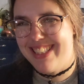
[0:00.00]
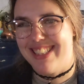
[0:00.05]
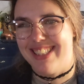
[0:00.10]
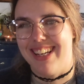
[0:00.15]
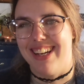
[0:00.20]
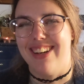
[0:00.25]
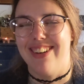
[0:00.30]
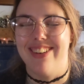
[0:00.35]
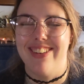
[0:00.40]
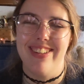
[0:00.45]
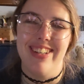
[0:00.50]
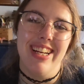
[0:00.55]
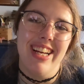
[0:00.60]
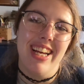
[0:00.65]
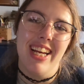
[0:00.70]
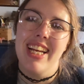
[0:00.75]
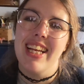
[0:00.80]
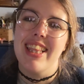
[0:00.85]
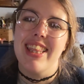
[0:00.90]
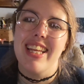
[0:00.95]
So
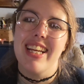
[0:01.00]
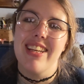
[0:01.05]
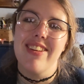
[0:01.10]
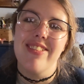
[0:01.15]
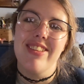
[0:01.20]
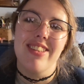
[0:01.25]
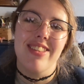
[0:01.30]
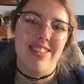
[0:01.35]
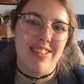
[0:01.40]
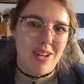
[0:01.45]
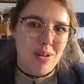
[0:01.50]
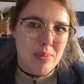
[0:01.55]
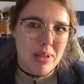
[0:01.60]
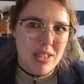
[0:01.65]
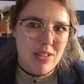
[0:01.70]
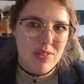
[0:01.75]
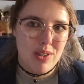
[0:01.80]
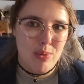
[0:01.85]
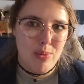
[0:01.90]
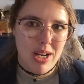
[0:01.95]
thank you so
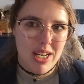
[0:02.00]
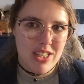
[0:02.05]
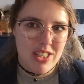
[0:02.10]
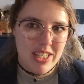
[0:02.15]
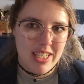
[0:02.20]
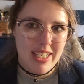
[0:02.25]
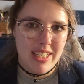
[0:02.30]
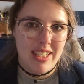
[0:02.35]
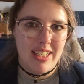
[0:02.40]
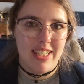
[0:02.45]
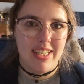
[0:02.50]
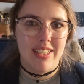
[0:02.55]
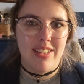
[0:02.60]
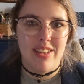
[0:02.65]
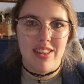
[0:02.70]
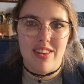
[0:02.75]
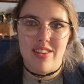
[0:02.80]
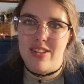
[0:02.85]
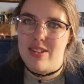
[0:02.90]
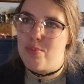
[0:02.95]
much for watching.
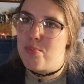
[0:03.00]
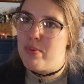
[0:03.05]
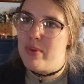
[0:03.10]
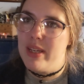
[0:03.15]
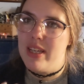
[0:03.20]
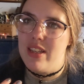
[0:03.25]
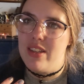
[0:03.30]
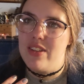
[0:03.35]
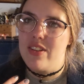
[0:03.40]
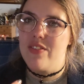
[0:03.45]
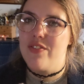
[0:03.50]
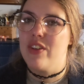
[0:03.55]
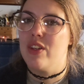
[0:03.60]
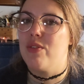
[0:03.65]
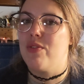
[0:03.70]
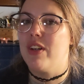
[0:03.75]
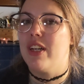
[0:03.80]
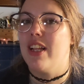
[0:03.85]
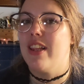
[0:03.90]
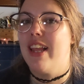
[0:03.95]
Please feel
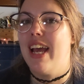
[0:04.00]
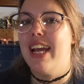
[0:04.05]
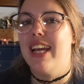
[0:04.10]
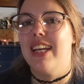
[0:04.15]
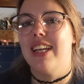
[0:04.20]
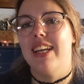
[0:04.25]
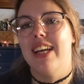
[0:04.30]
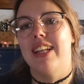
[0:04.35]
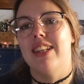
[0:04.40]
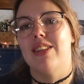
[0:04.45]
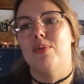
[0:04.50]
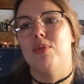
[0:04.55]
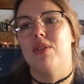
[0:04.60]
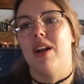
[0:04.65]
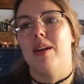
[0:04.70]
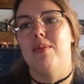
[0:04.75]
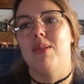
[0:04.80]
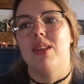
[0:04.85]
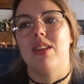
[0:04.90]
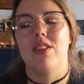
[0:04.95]
free to like and
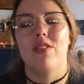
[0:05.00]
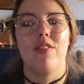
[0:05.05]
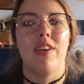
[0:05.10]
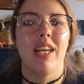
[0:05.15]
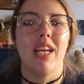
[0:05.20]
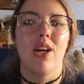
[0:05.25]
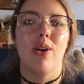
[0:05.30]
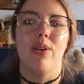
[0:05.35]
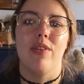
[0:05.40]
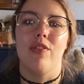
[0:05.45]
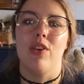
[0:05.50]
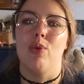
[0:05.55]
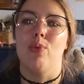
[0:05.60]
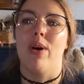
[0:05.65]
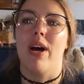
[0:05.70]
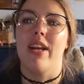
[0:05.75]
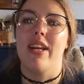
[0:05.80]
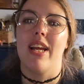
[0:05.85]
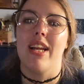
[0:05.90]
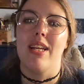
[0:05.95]
subscribe to this video if you
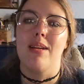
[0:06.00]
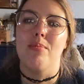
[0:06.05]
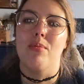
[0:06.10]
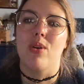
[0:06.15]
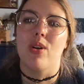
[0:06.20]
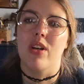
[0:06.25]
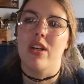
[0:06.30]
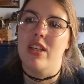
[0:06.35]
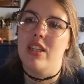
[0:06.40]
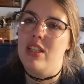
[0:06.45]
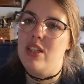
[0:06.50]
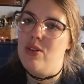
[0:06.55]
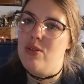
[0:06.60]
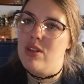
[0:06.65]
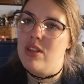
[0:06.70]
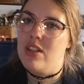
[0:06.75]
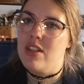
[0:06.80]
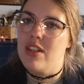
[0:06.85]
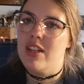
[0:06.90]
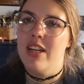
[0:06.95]
want any more
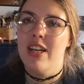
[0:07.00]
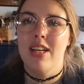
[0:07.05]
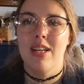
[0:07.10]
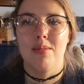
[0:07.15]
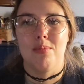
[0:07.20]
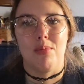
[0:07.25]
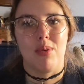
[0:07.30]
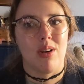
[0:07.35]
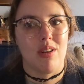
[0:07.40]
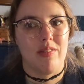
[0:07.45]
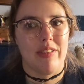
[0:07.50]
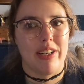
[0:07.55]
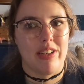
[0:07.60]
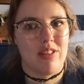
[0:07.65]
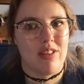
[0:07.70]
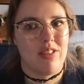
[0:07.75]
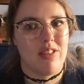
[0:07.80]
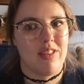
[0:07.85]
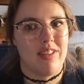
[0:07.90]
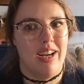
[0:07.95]
cuter, more
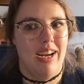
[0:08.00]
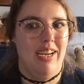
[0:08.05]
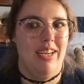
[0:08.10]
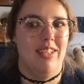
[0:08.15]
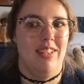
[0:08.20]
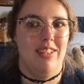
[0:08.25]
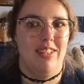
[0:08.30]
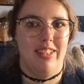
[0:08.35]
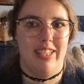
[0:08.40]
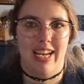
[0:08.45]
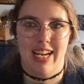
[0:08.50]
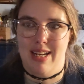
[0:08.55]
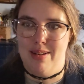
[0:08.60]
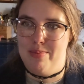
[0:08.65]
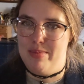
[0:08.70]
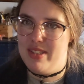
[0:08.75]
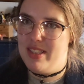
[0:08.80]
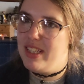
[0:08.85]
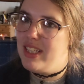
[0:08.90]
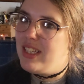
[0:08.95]
retro style
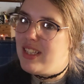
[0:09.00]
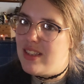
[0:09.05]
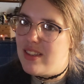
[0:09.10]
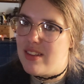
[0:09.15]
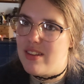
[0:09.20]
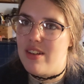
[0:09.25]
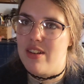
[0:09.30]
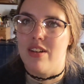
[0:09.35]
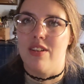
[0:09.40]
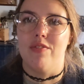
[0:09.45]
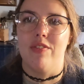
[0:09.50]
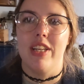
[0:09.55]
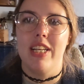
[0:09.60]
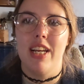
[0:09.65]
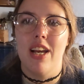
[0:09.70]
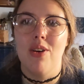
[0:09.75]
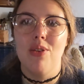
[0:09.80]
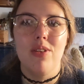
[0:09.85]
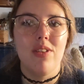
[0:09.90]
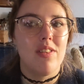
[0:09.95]
games or
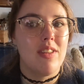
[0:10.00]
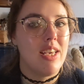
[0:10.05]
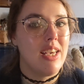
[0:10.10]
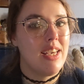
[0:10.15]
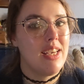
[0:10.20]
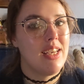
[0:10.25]
videos